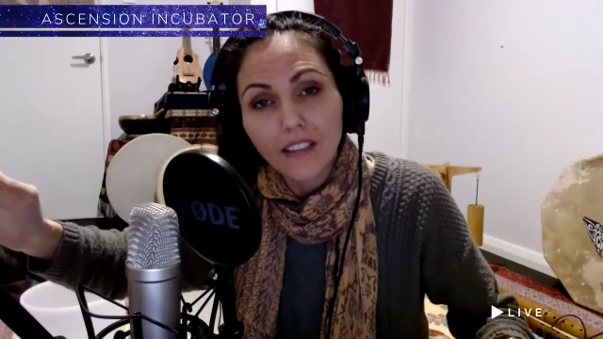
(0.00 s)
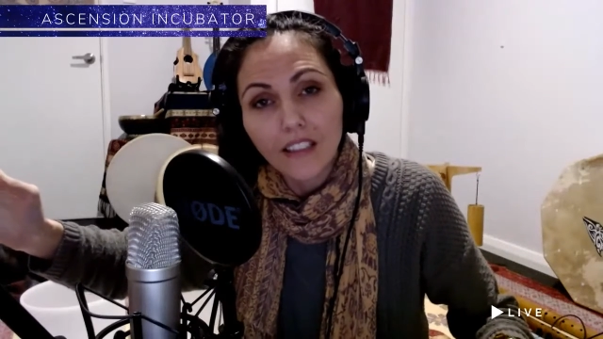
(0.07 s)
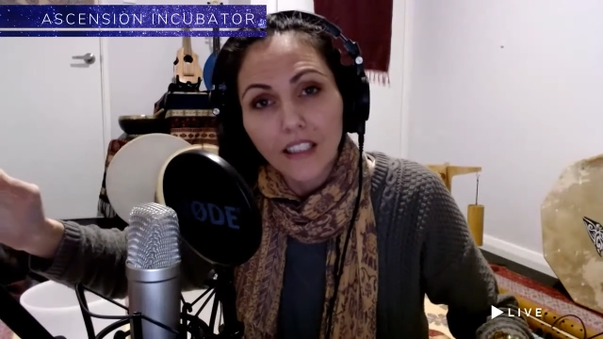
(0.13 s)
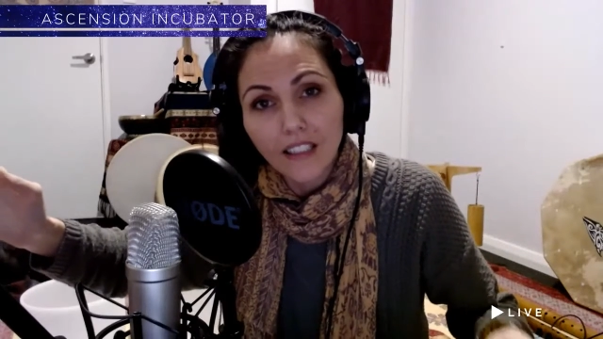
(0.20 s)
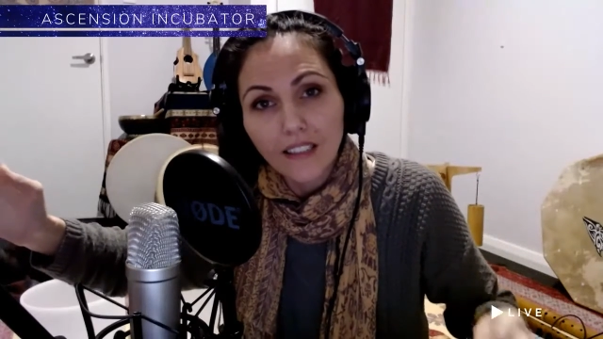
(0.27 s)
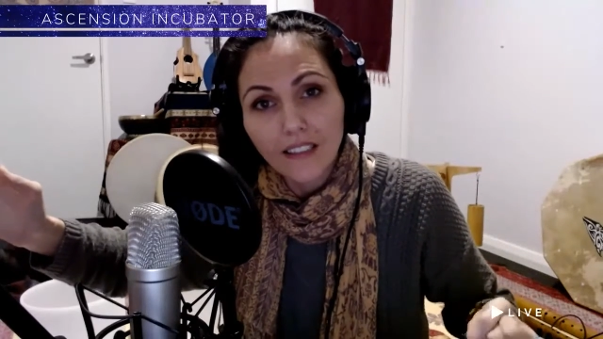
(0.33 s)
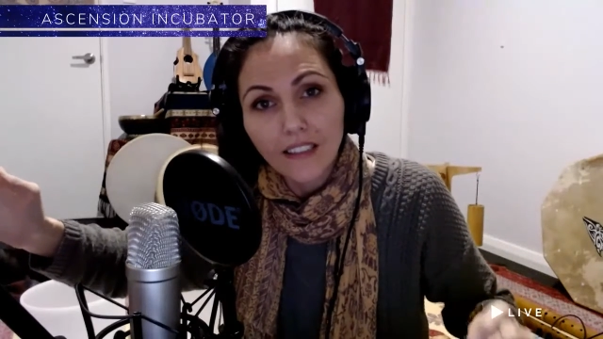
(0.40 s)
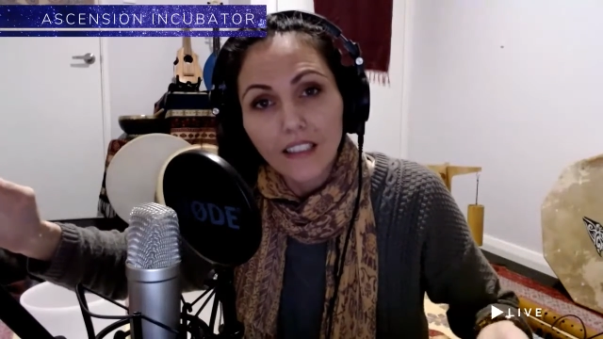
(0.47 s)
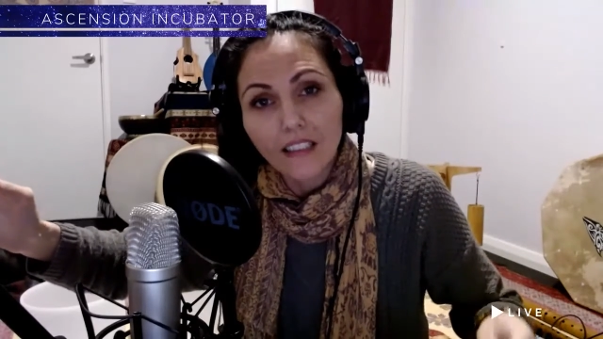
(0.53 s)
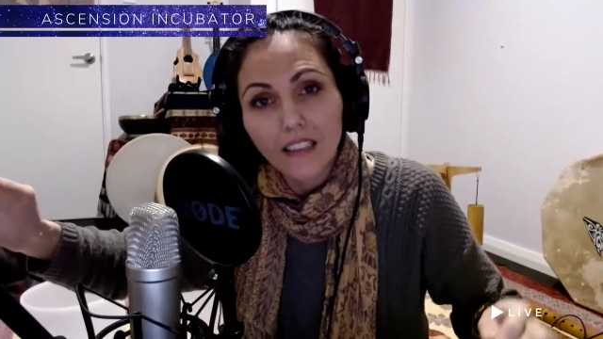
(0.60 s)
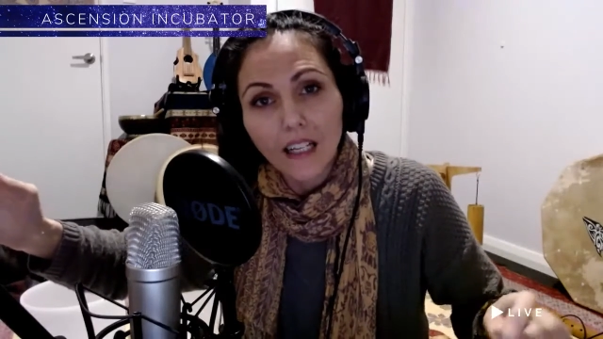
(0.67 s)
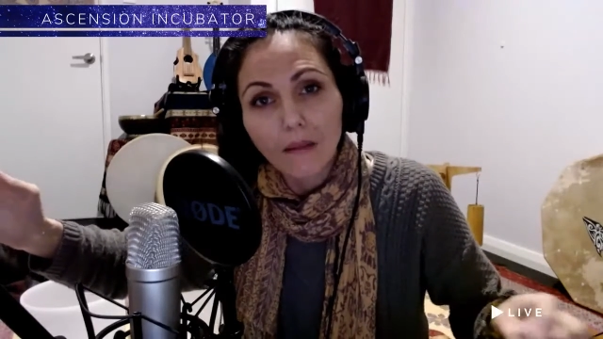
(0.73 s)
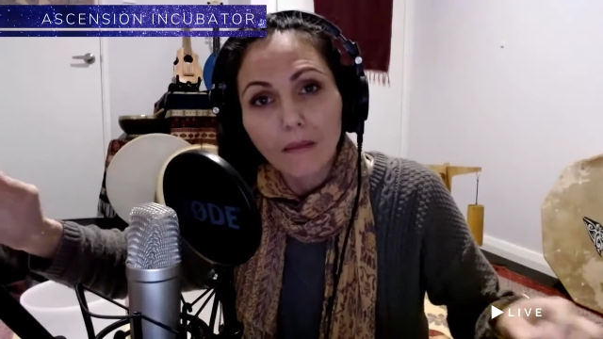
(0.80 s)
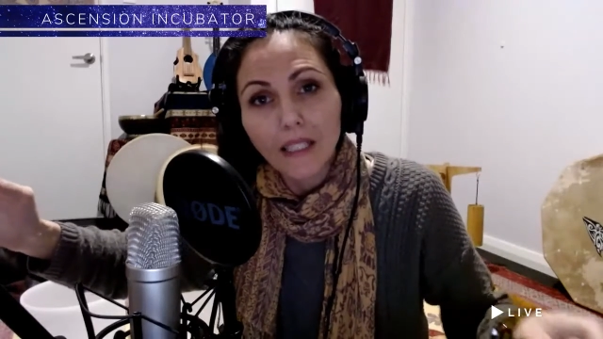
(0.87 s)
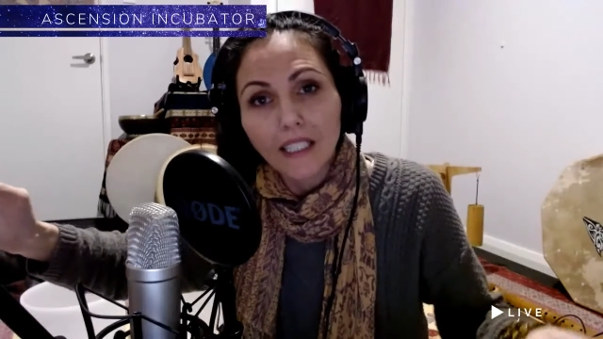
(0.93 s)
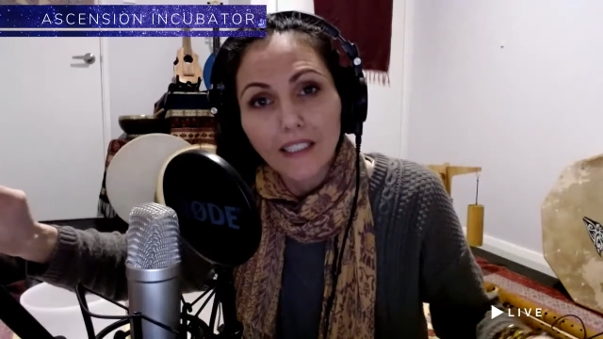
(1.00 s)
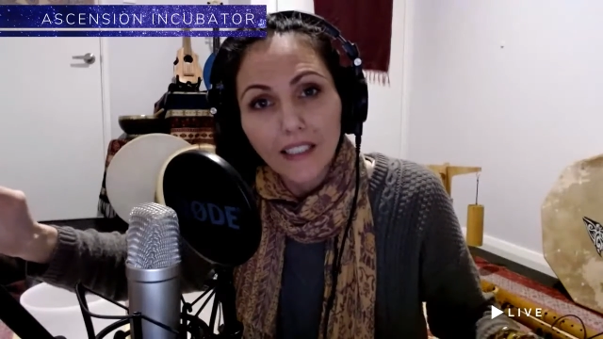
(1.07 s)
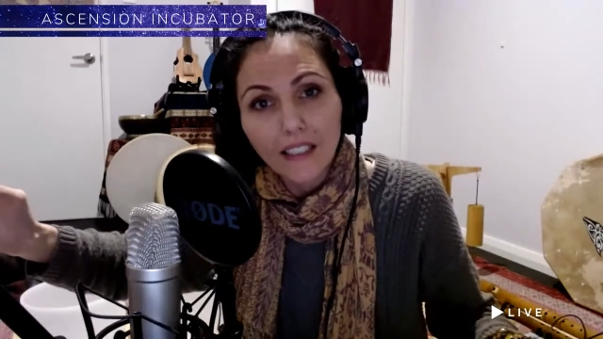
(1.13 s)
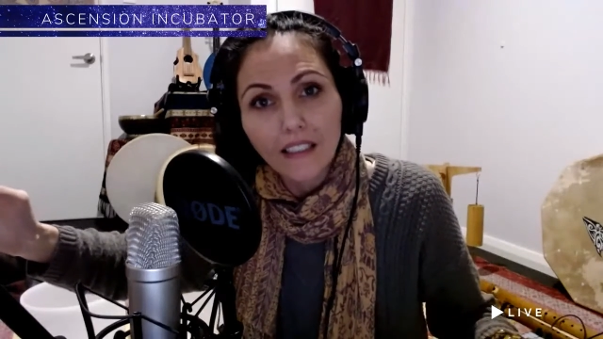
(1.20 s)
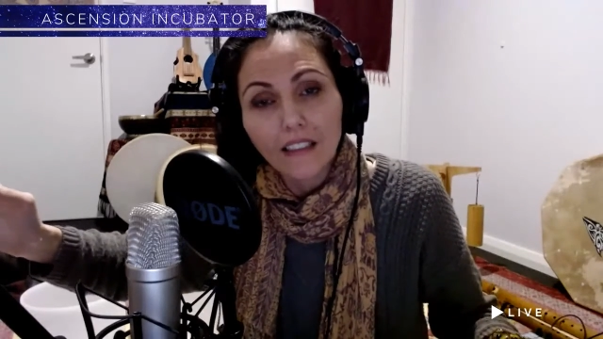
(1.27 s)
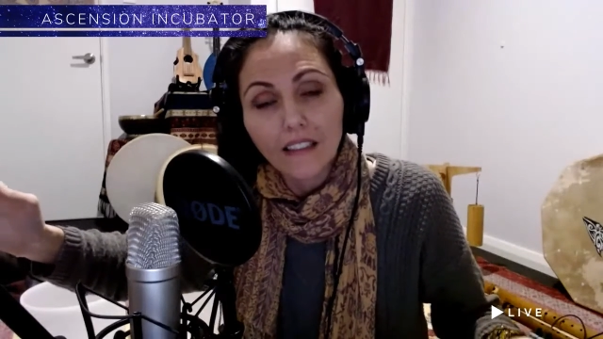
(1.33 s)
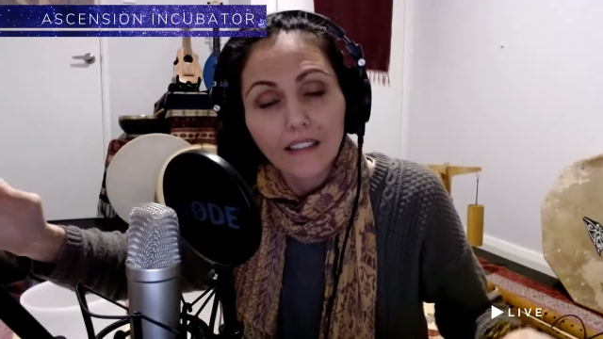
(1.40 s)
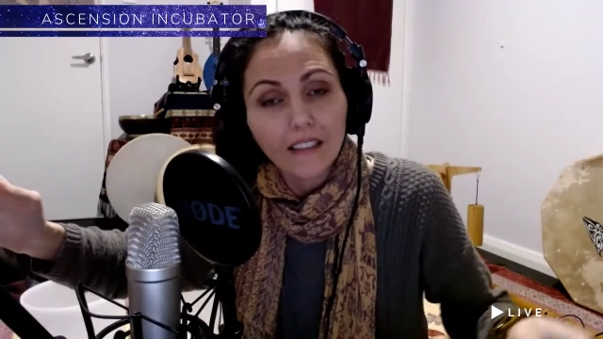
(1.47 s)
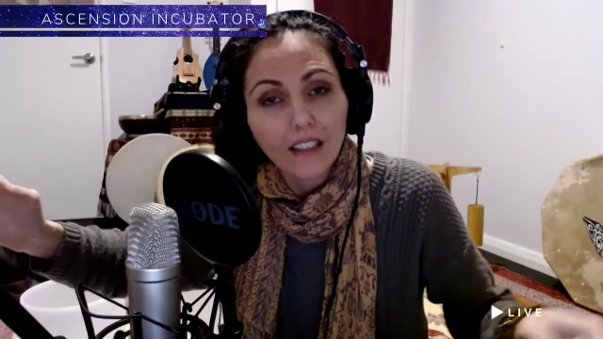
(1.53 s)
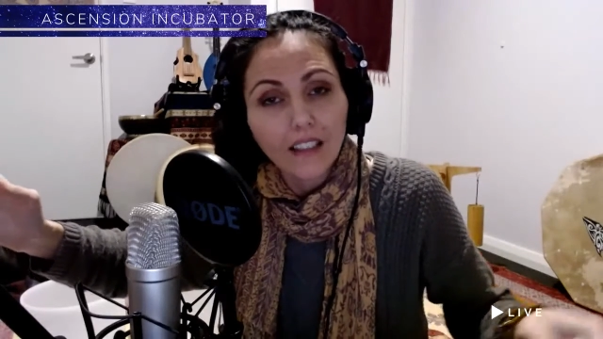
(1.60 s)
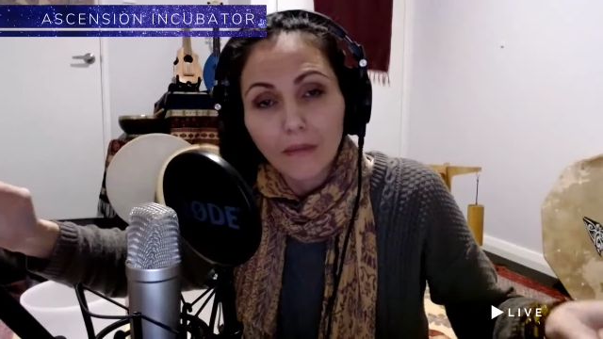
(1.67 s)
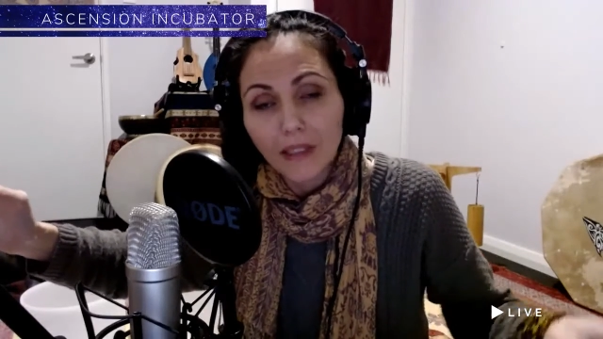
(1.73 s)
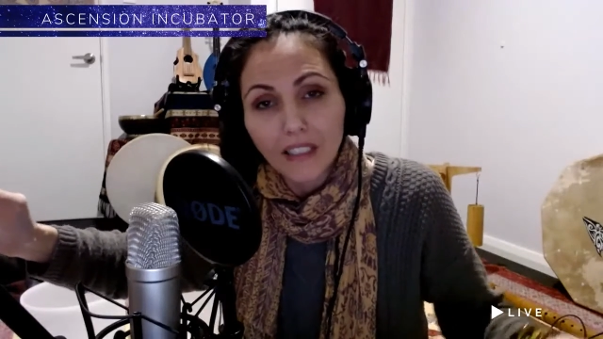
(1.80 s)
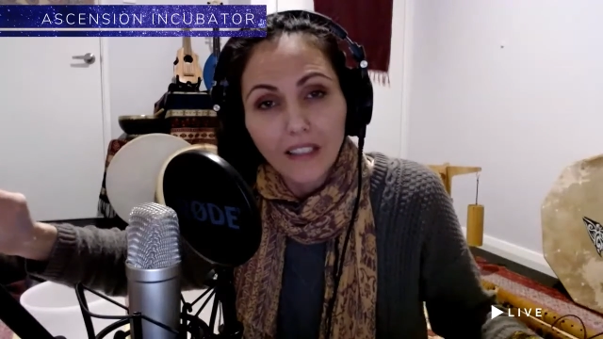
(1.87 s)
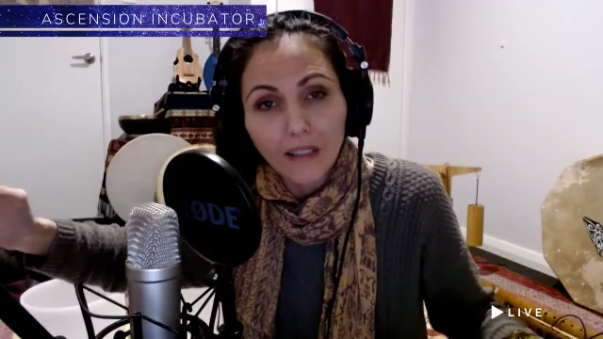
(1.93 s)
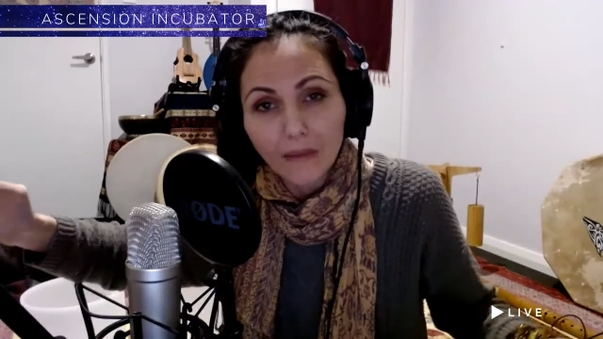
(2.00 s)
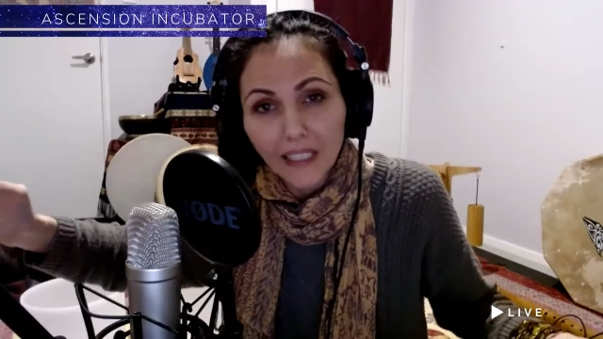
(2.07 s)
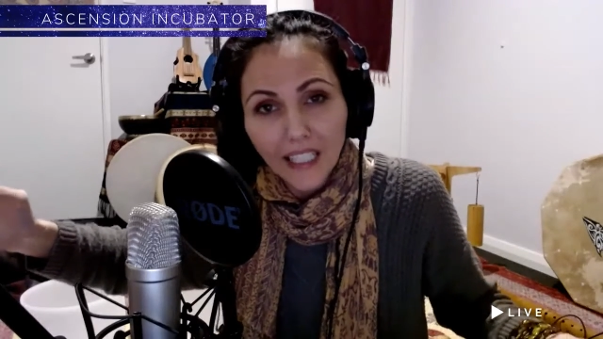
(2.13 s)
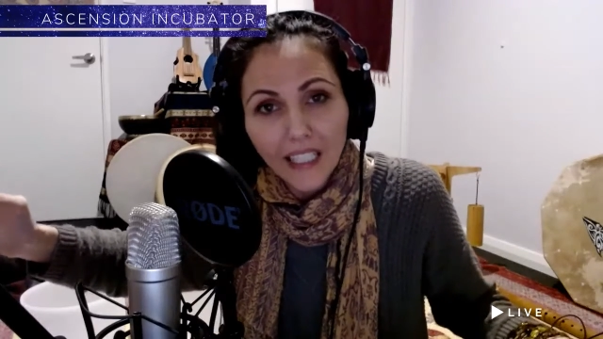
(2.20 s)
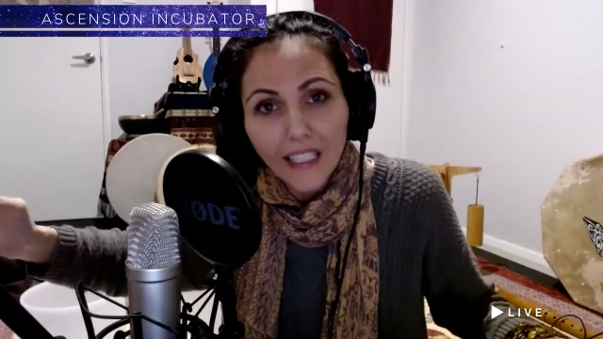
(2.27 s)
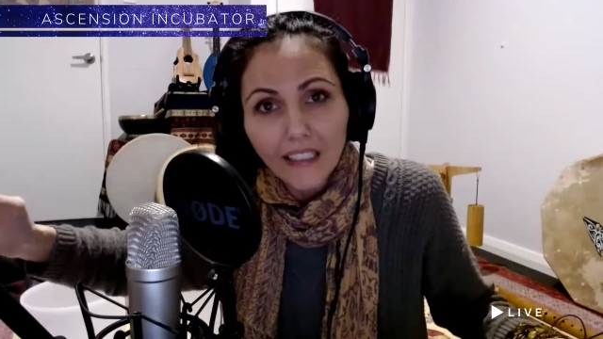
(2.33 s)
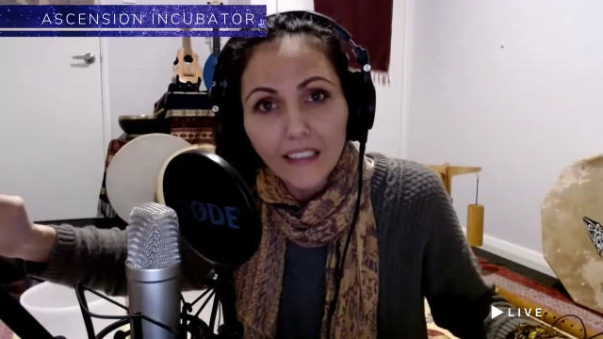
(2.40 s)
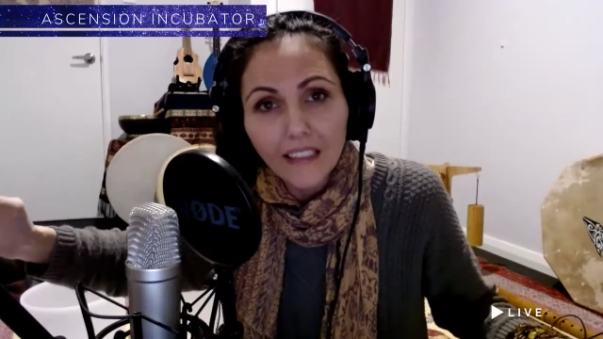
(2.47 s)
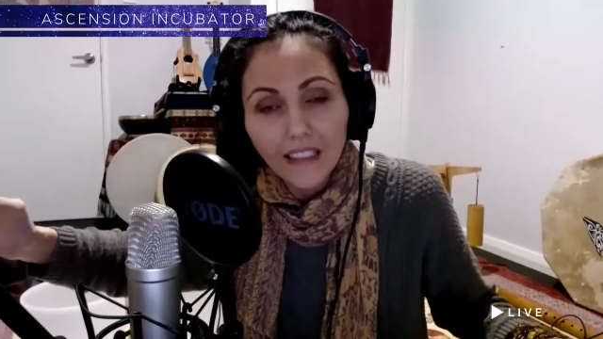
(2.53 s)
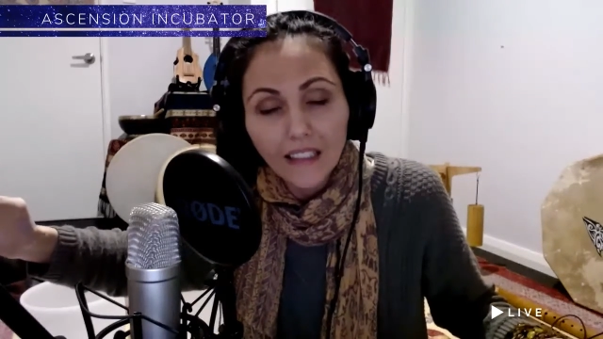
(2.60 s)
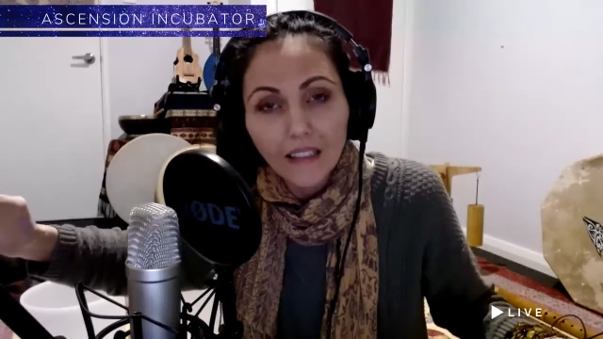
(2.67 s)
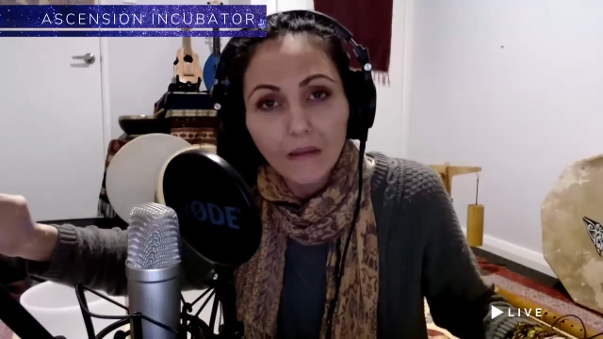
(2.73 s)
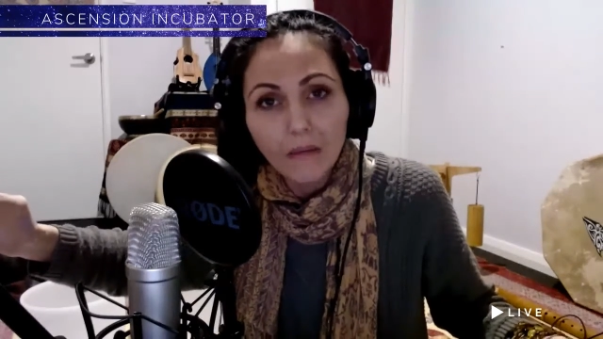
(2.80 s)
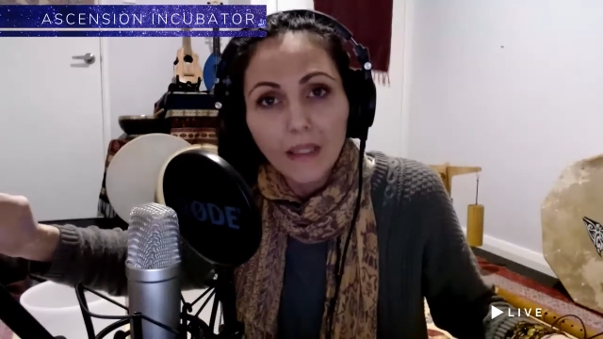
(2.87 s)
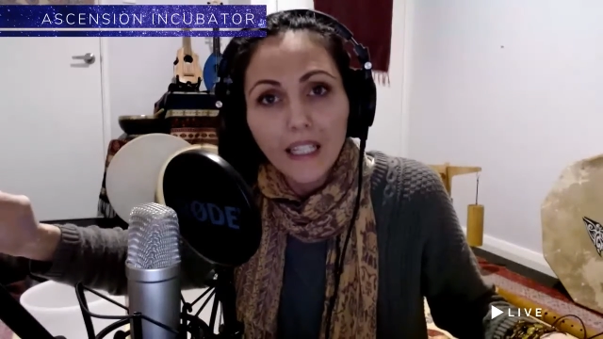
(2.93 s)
and I see it come undone time and time again in them.